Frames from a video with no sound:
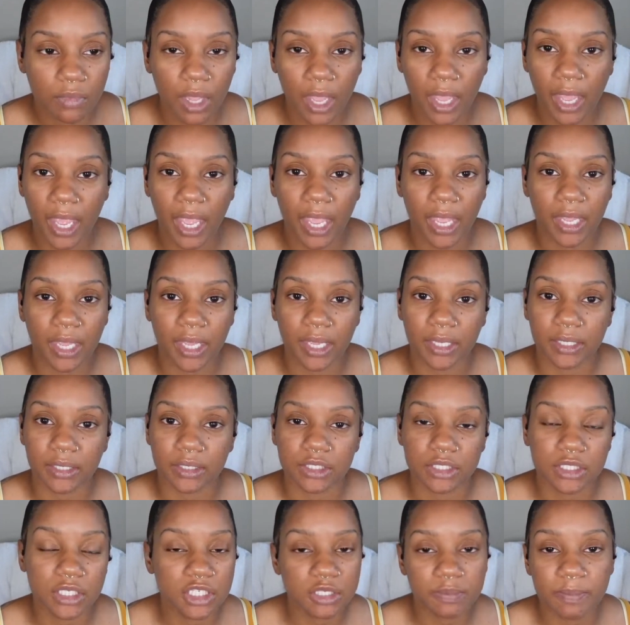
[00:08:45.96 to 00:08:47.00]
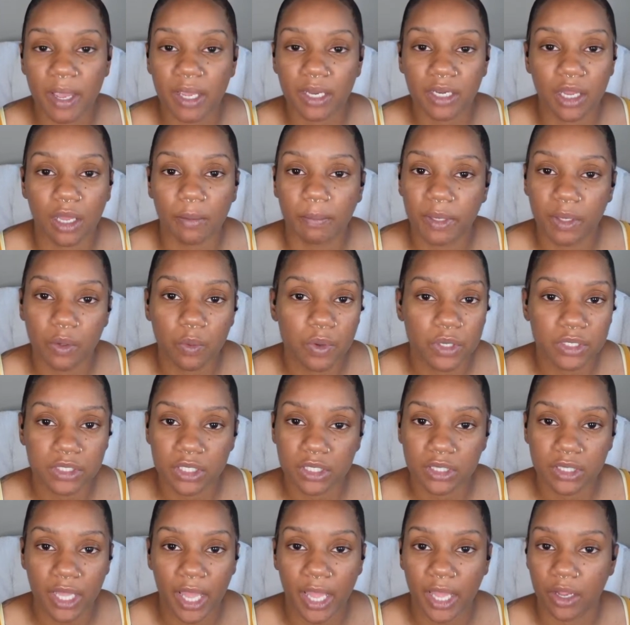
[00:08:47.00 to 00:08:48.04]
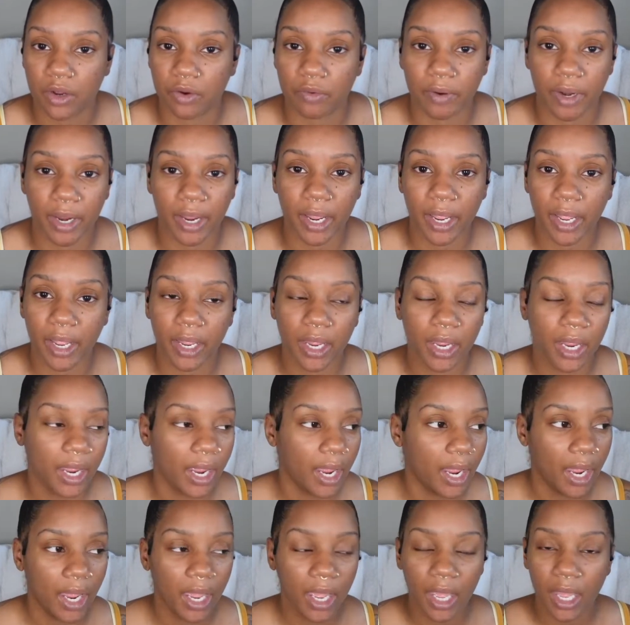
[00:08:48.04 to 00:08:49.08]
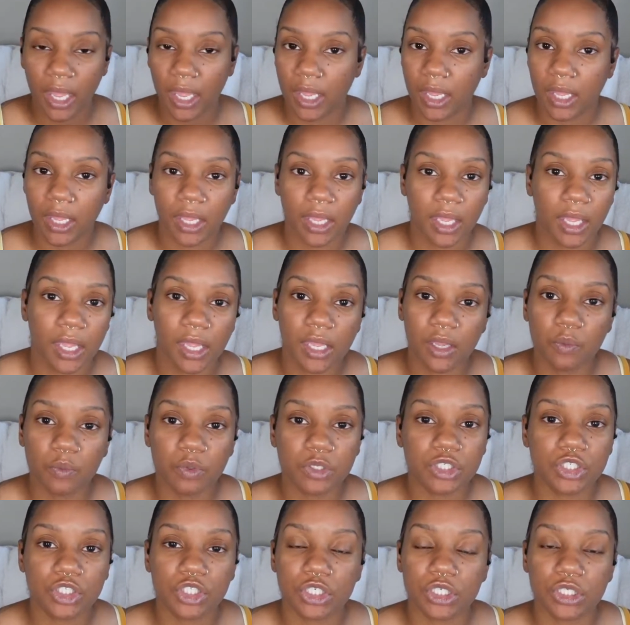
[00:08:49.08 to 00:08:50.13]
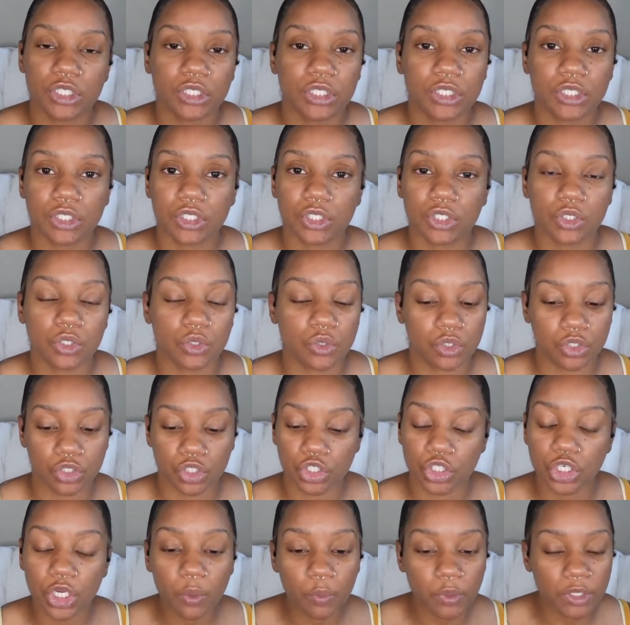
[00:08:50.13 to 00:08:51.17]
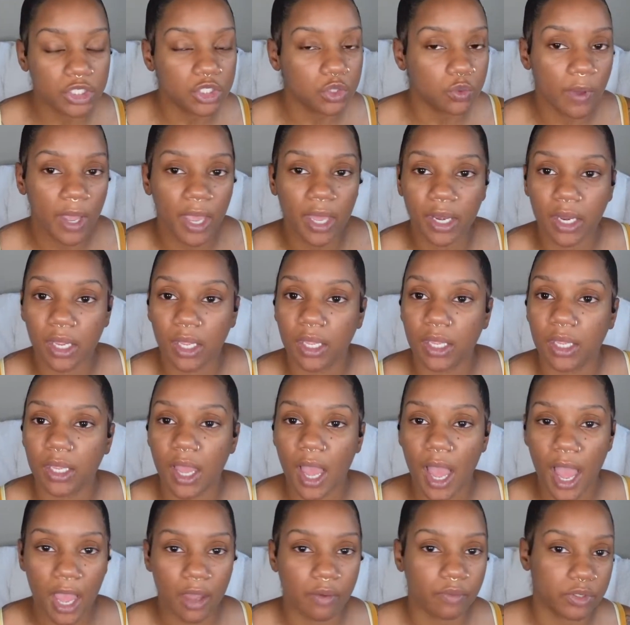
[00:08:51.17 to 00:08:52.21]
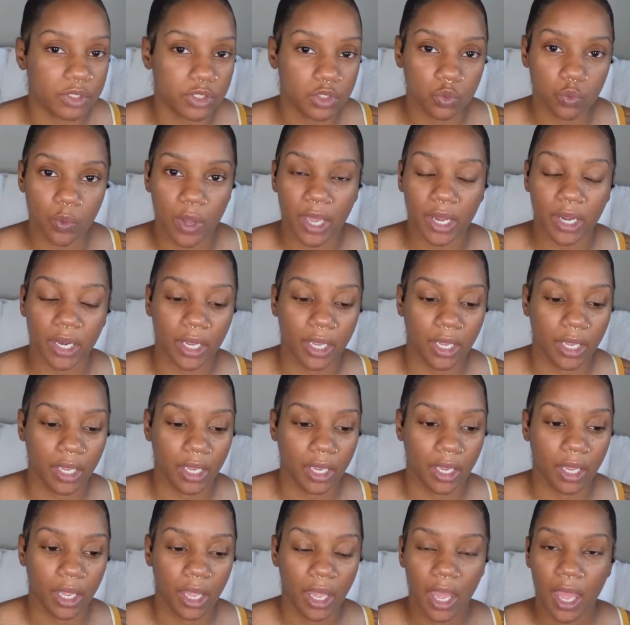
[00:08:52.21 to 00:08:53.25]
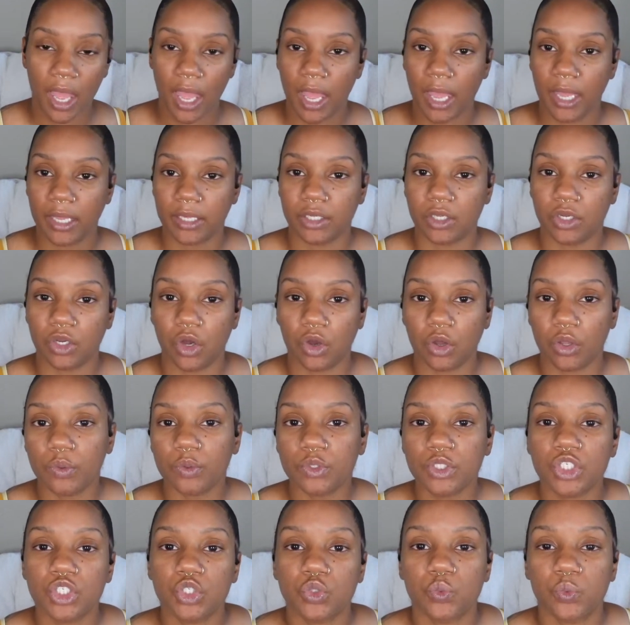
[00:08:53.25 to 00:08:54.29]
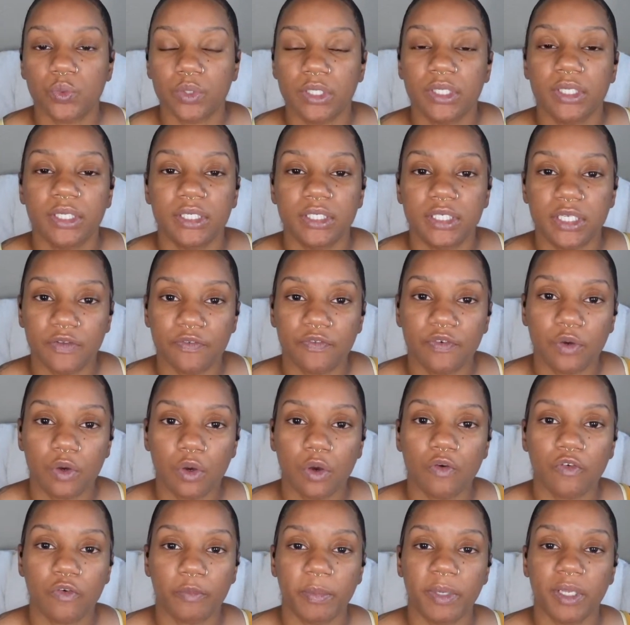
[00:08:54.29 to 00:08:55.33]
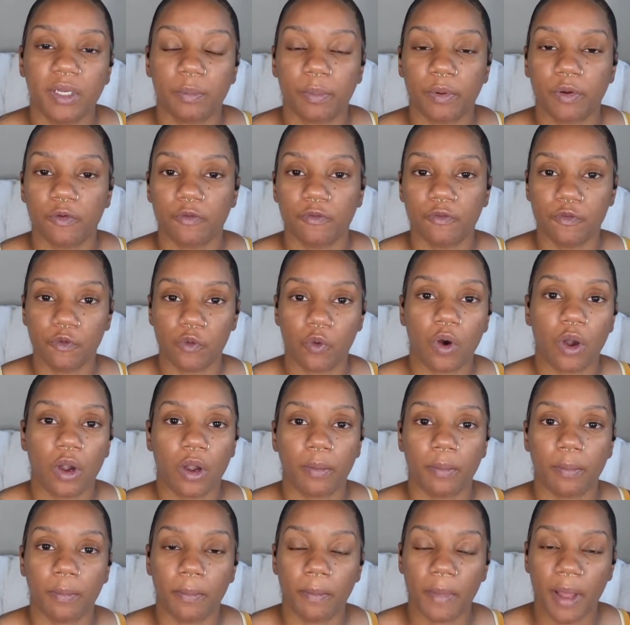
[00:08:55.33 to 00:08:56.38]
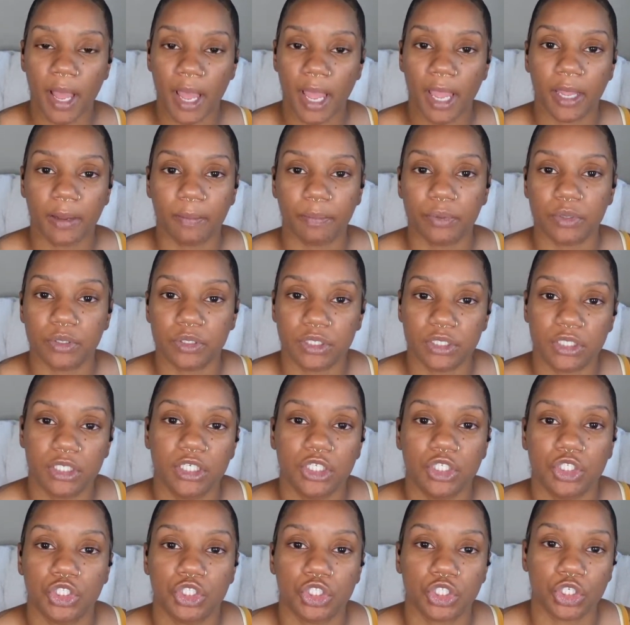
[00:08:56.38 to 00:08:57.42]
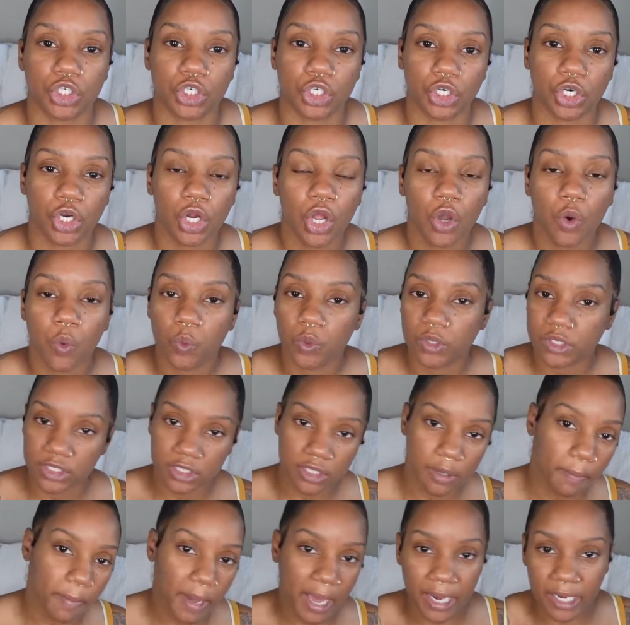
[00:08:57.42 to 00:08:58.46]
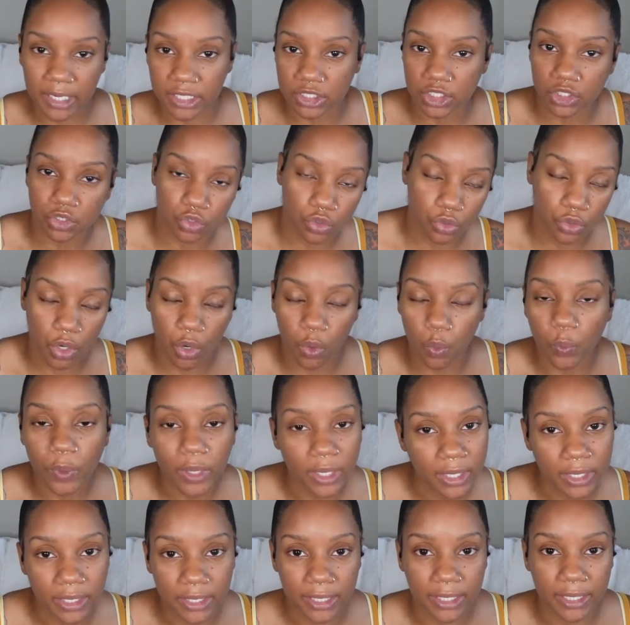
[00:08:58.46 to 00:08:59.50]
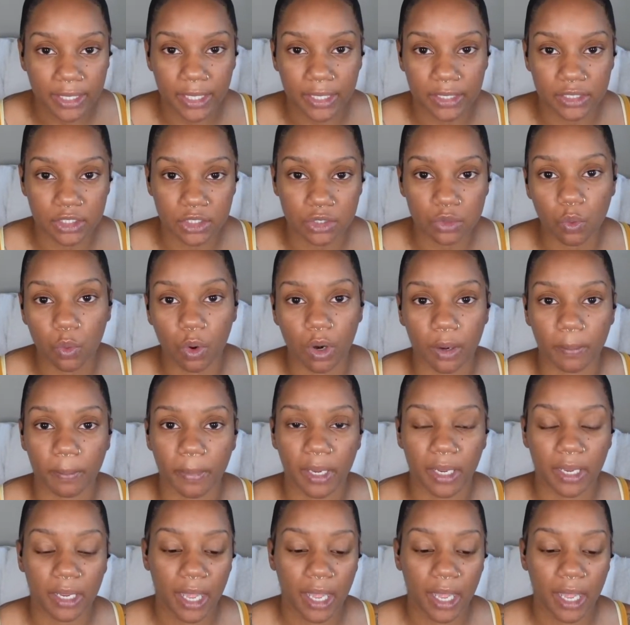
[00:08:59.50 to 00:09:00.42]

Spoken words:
And since my numbing wasn't that great, it was just, she was sweating, I was sweating. You know, it was just really difficult for me to perform my procedure with somebody, you know, wiggling and squirming.